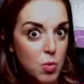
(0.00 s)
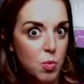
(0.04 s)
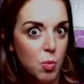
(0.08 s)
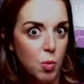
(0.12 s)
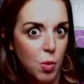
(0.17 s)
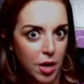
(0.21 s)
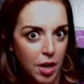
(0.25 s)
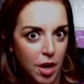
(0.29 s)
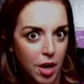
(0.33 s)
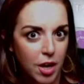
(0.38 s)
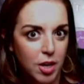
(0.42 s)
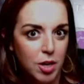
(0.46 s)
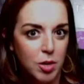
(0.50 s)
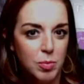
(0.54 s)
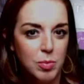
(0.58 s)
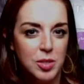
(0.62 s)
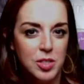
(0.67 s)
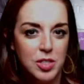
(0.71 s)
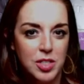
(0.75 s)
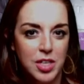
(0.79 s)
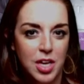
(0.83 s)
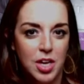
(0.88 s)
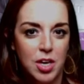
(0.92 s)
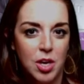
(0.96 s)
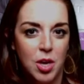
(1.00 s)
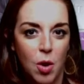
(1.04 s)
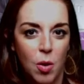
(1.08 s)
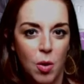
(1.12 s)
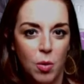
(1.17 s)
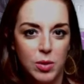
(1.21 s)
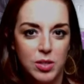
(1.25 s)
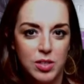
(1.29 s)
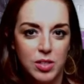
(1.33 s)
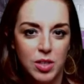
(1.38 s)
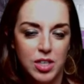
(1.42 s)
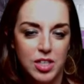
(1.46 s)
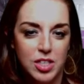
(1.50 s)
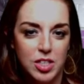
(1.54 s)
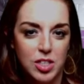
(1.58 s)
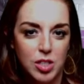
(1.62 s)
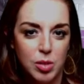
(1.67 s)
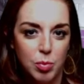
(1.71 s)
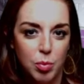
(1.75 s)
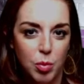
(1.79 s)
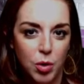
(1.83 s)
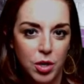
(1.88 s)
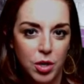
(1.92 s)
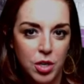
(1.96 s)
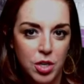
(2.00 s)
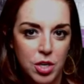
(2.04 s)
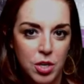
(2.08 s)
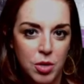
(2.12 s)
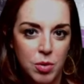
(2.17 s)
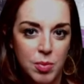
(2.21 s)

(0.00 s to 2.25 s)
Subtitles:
100% know is going to support you